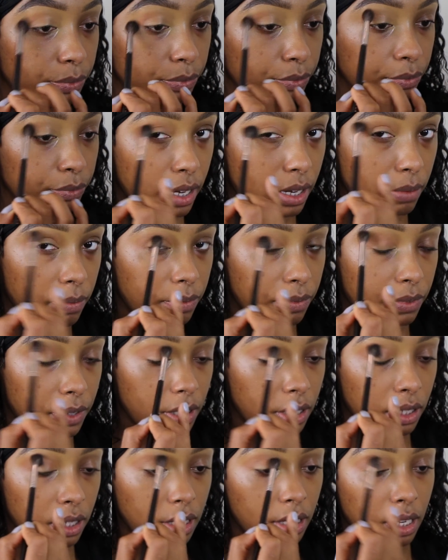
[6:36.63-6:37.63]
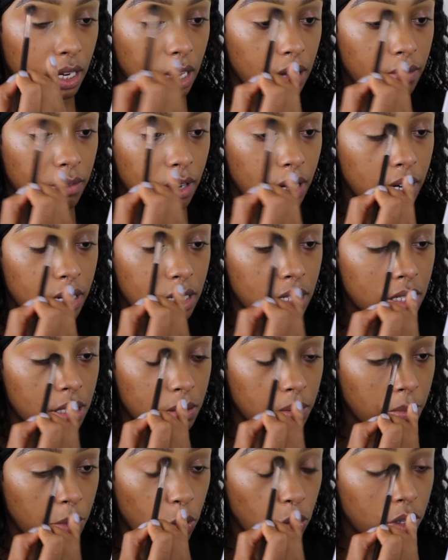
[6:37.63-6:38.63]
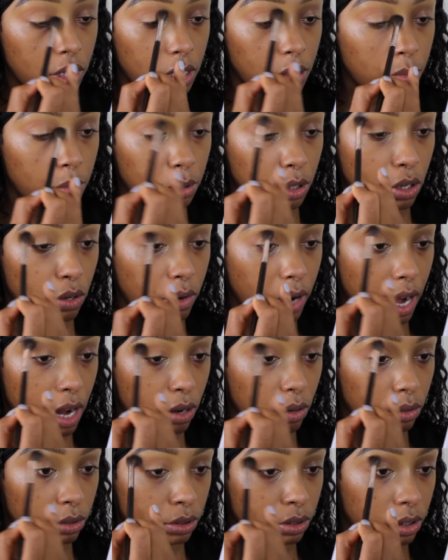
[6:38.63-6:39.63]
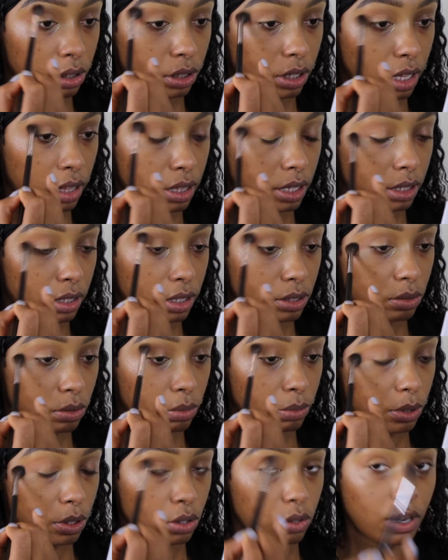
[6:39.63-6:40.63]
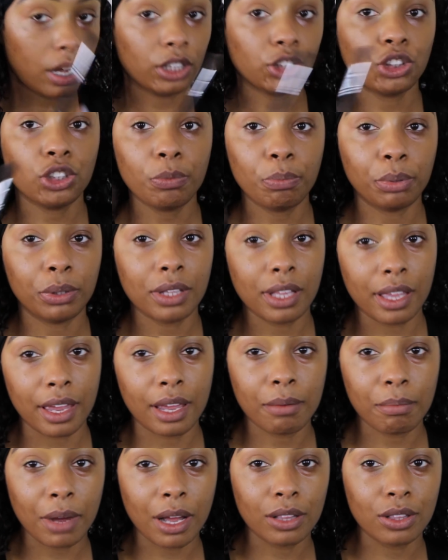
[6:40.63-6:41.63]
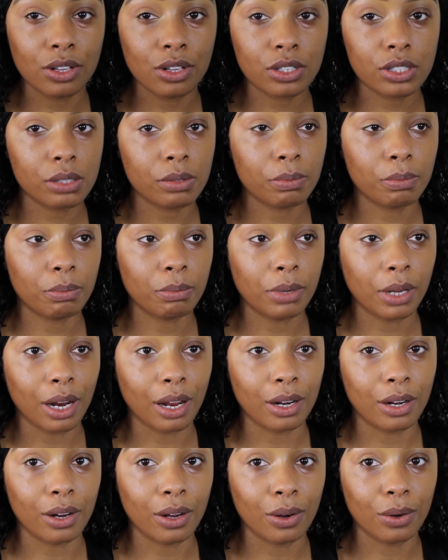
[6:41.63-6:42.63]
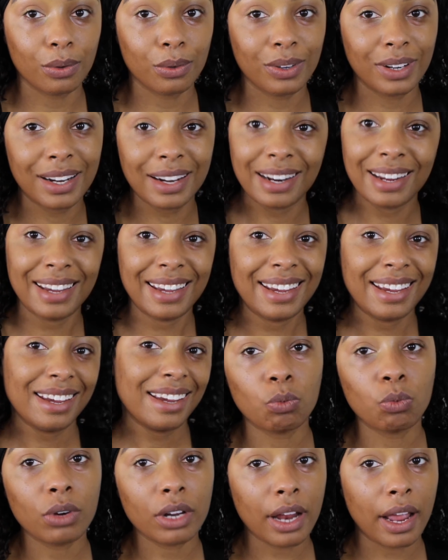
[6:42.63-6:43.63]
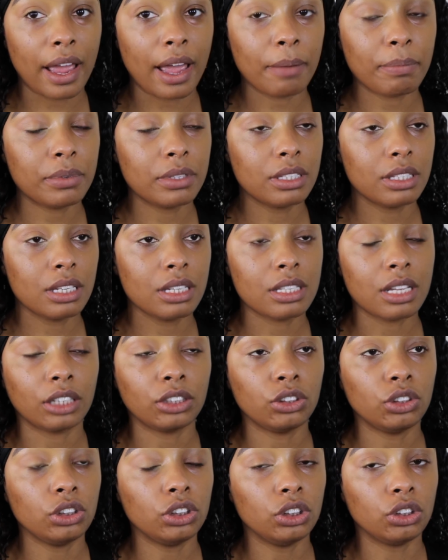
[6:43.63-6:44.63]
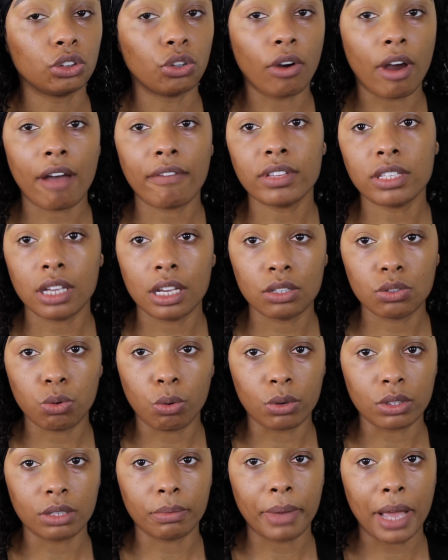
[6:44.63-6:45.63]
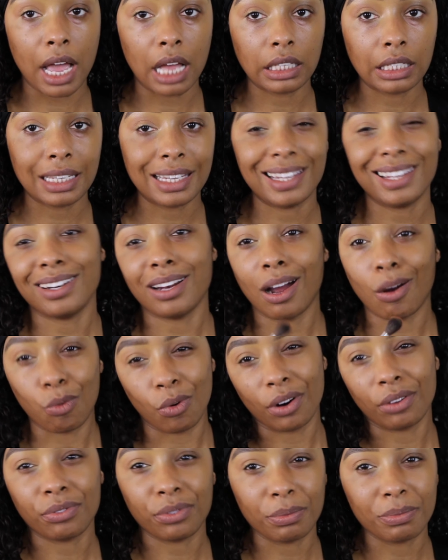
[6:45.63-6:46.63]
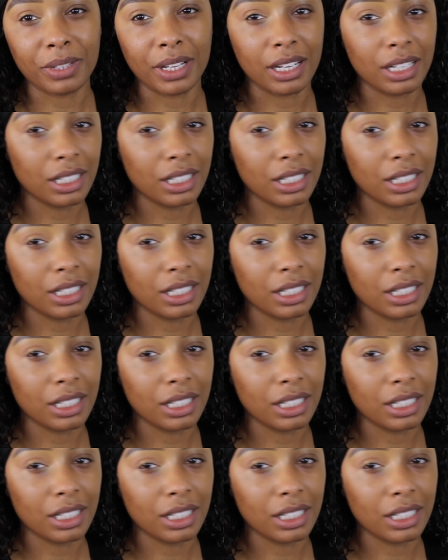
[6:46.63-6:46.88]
I am feeling a very smoky, blown out look. I think that's what I'm gonna do. I should plan my looks, but I don't. What happens is I usually just gravitate towards a palette and I work from there.